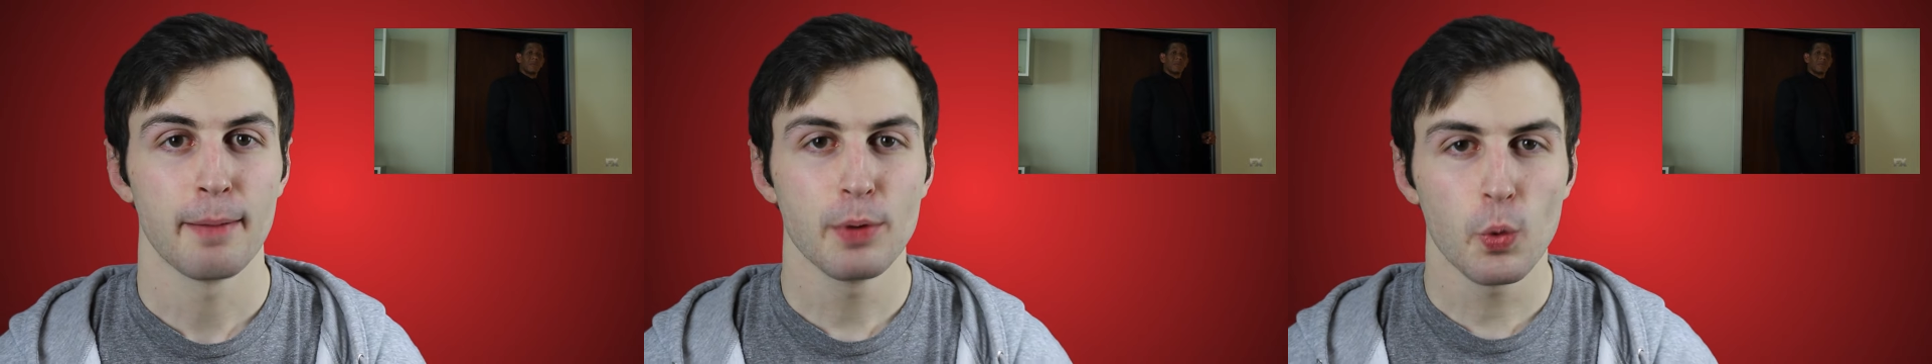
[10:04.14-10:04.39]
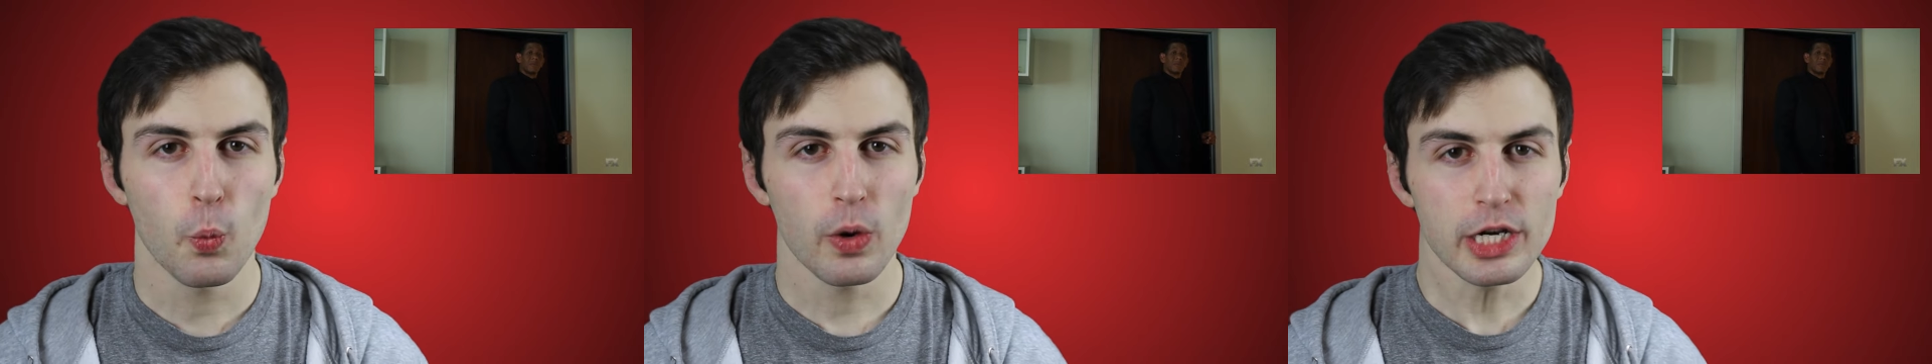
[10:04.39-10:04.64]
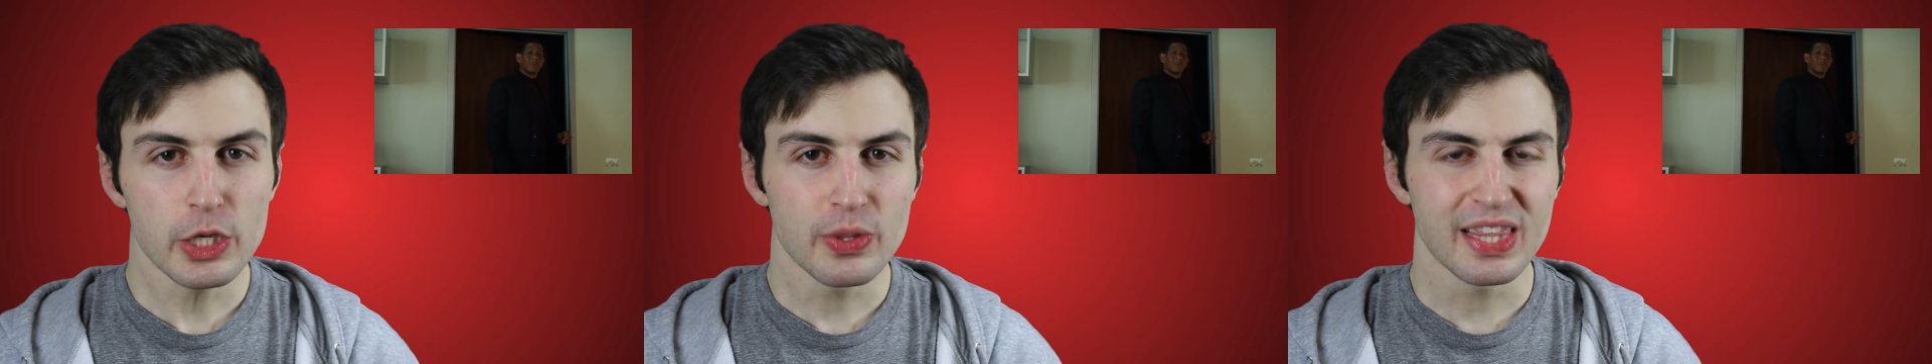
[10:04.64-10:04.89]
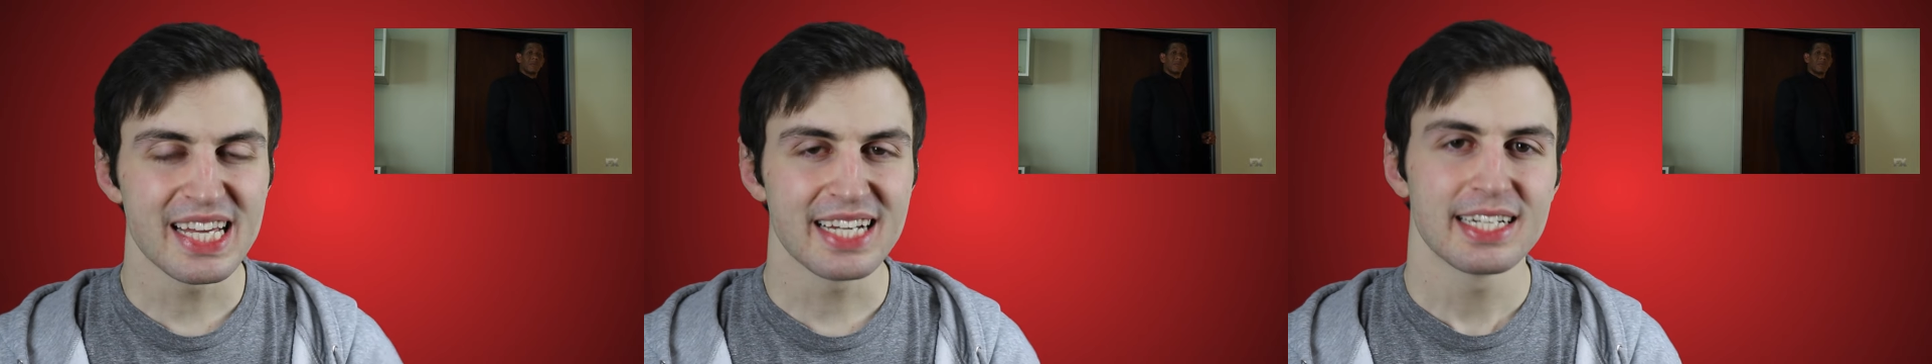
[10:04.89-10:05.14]
But what do you
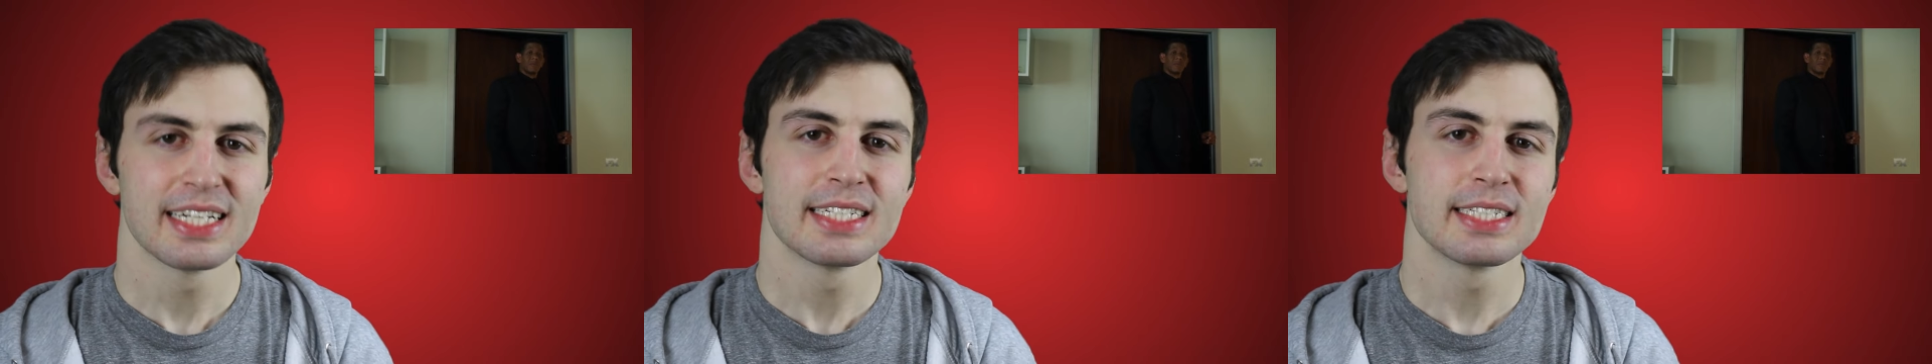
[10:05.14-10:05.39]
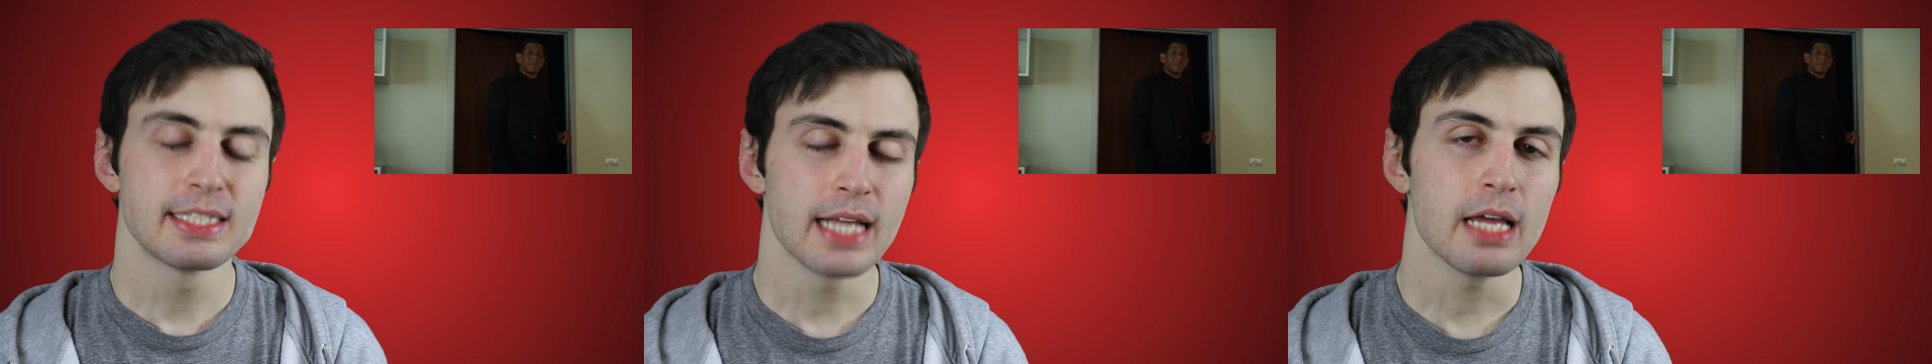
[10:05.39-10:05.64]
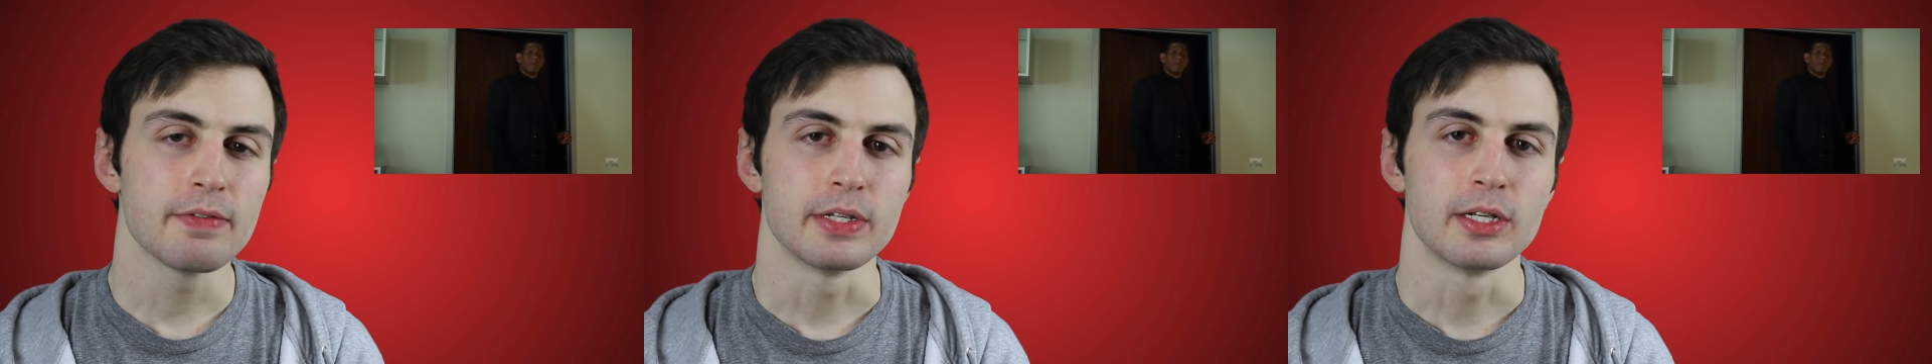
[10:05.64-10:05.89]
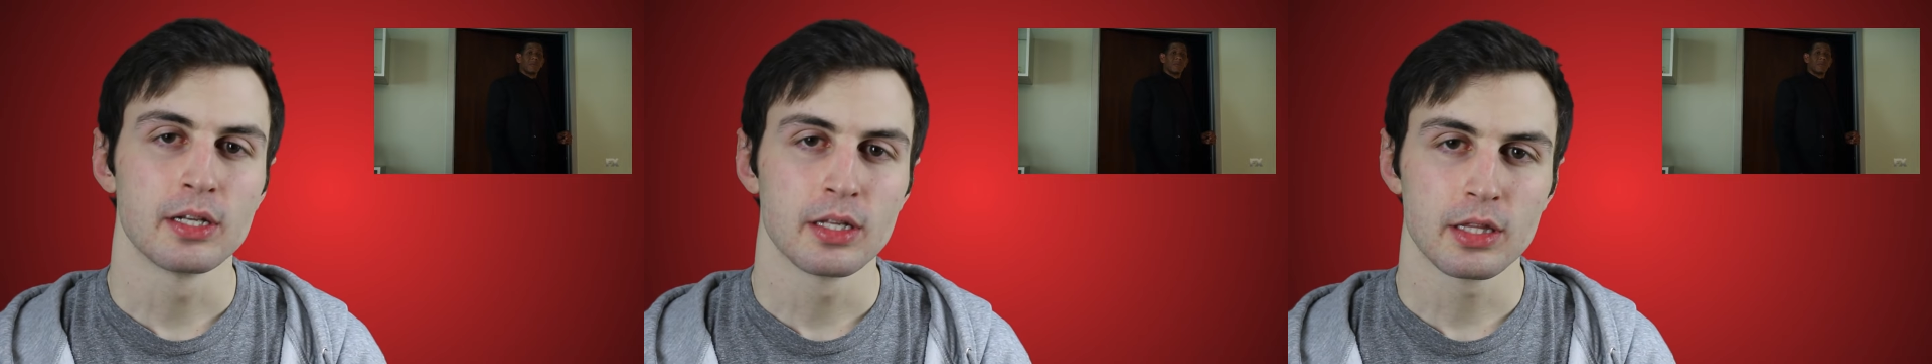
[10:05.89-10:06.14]
think
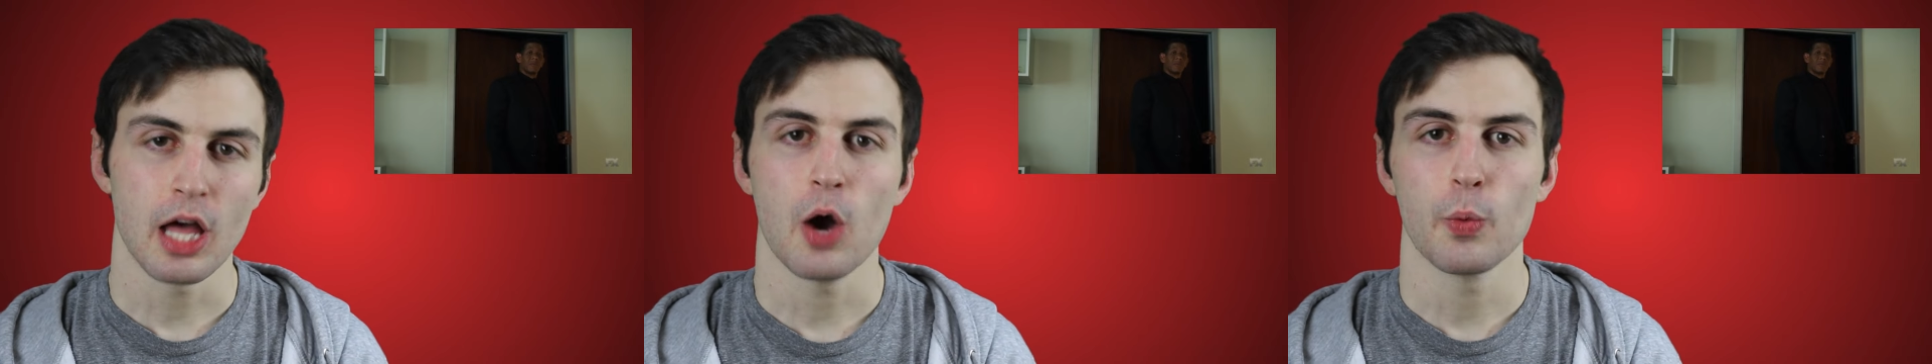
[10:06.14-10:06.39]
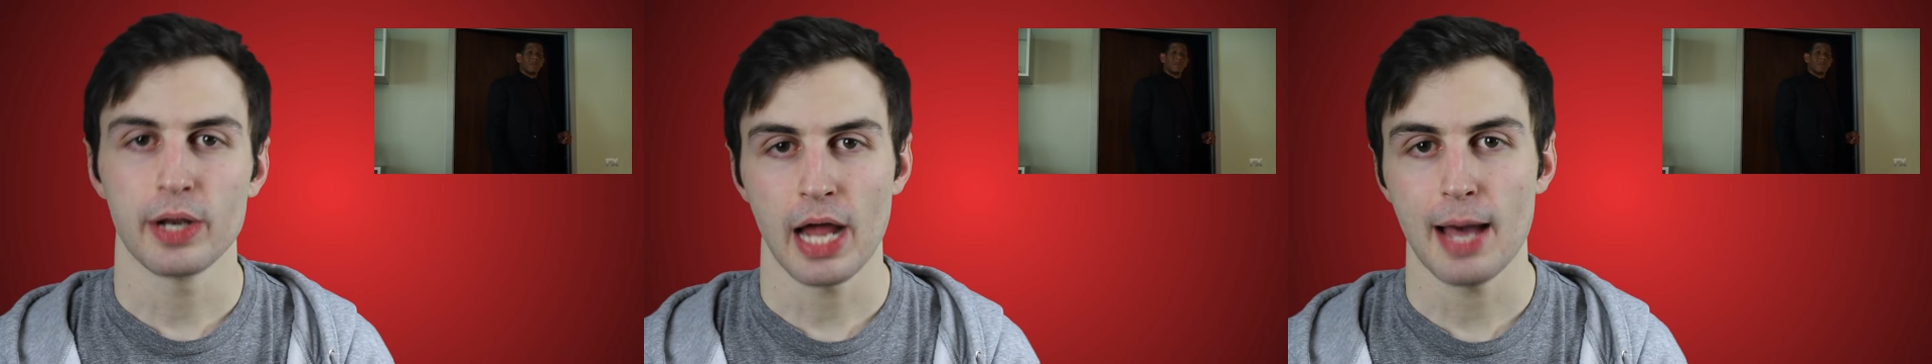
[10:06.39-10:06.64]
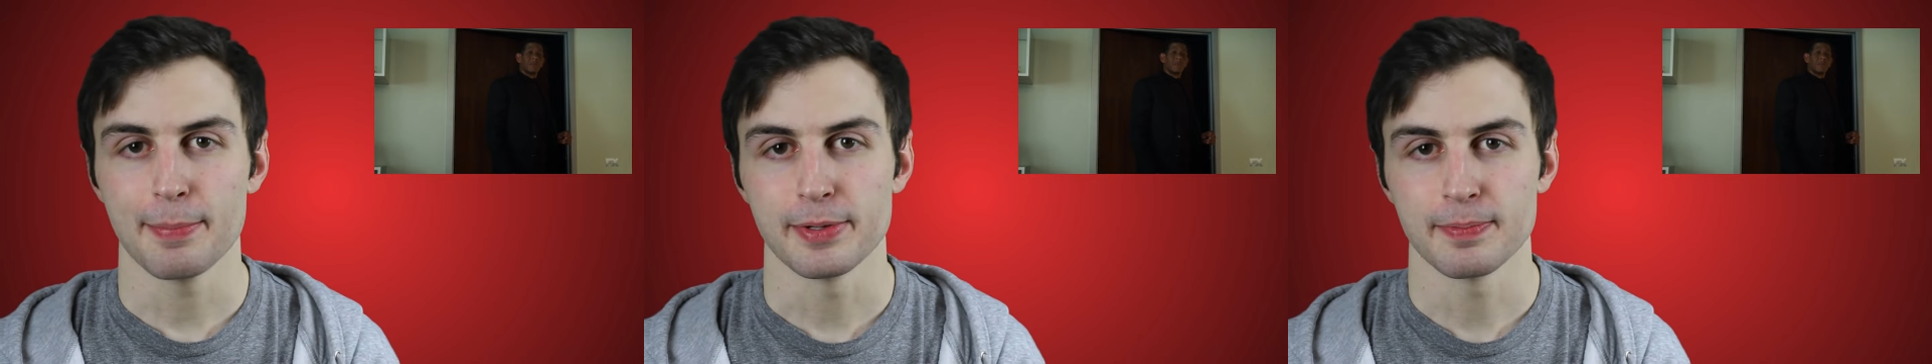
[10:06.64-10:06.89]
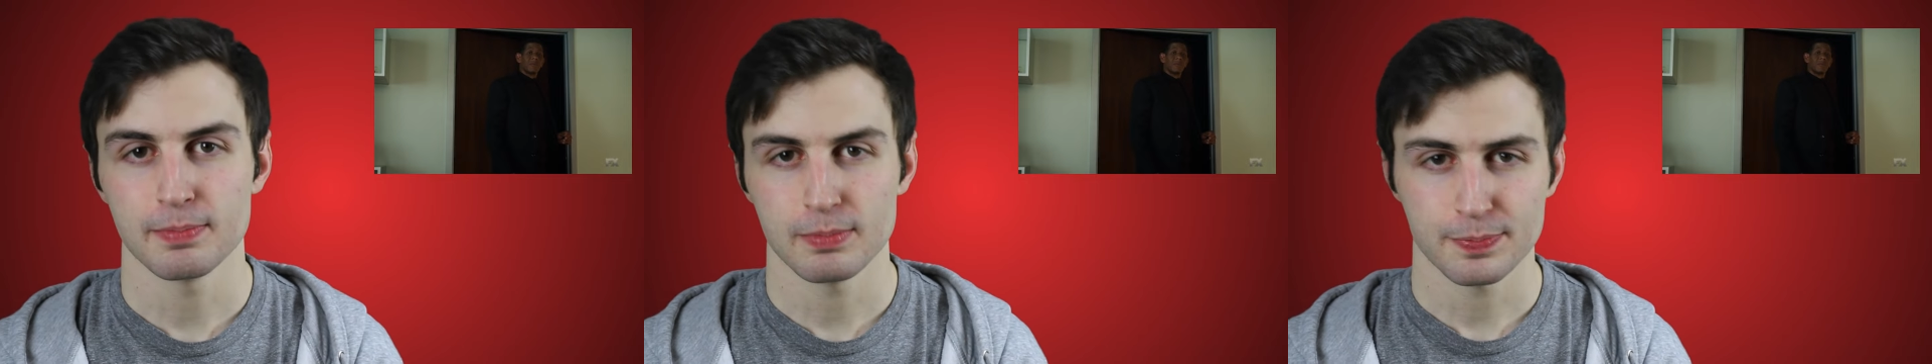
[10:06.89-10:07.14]
David thought would
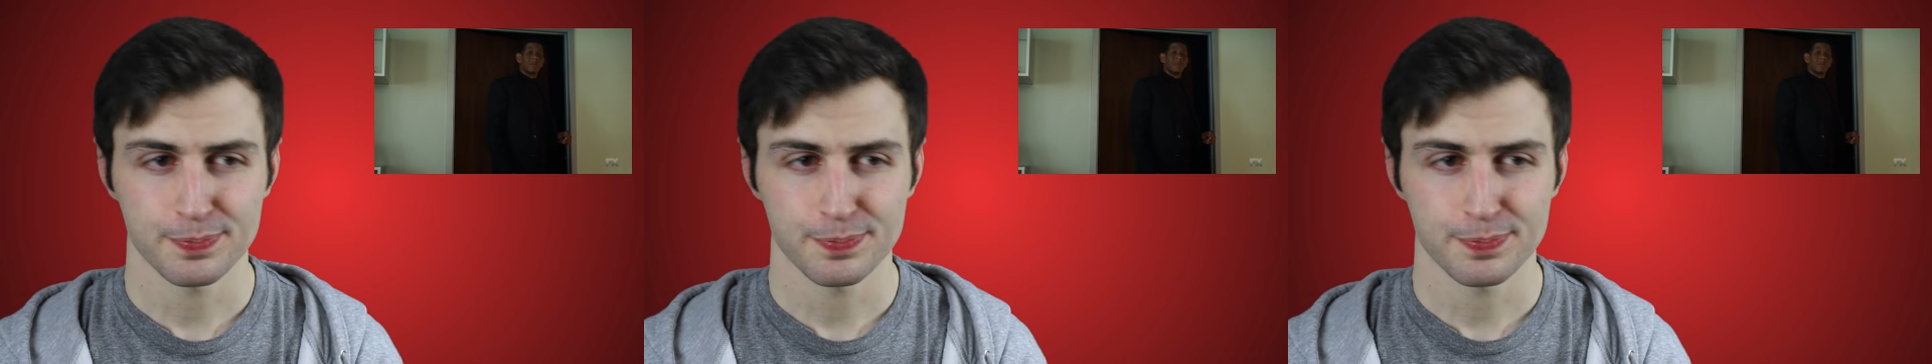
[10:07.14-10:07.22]
happen?